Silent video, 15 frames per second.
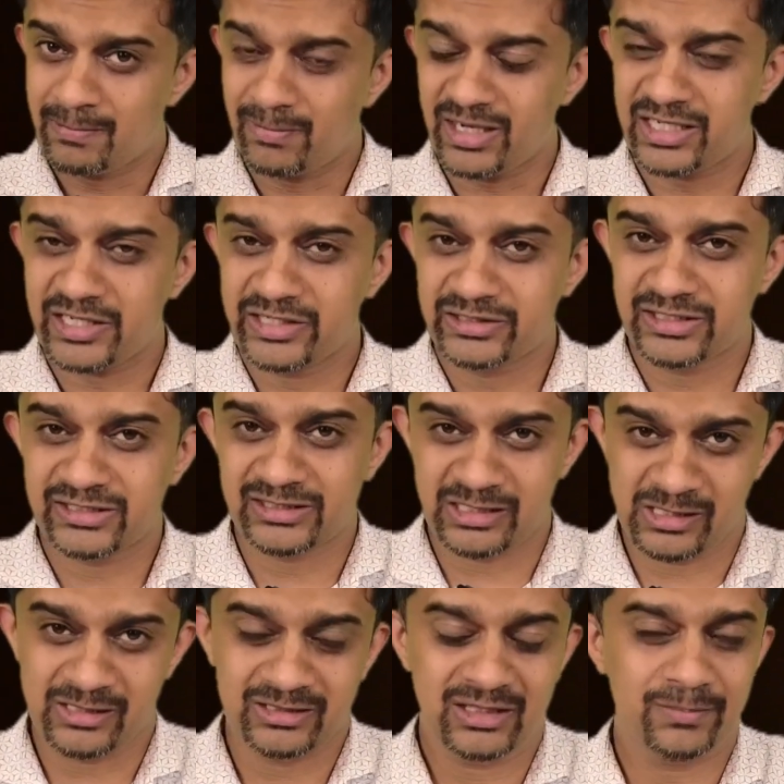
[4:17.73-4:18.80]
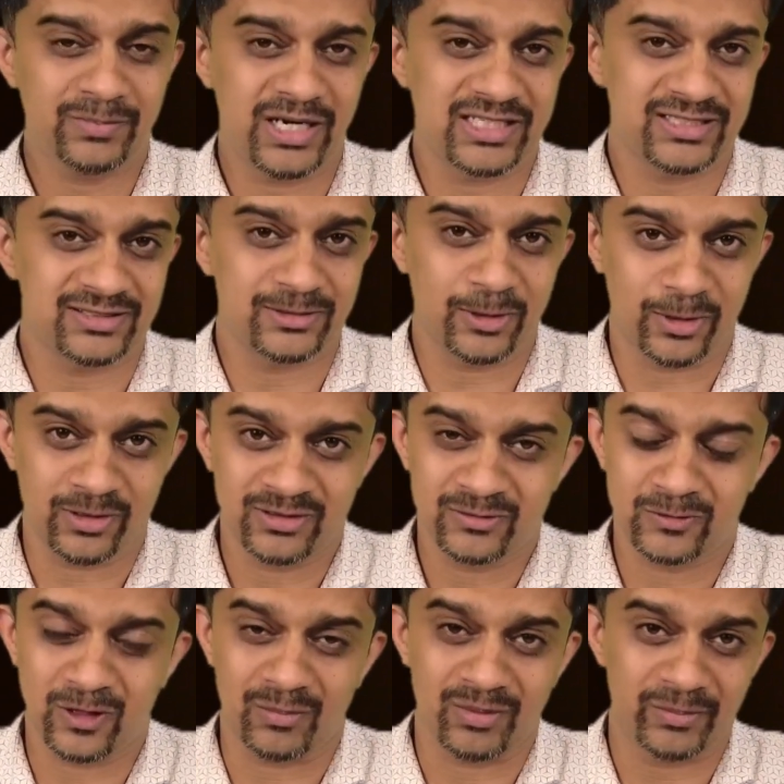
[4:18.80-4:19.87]
But in this sale, the price is gonna
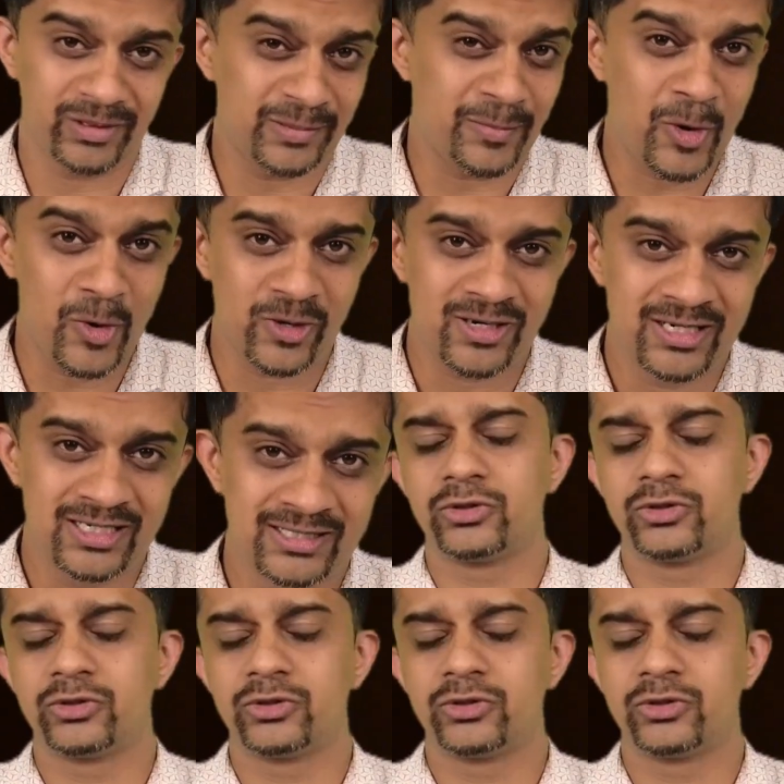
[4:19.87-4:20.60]
drop a bit more.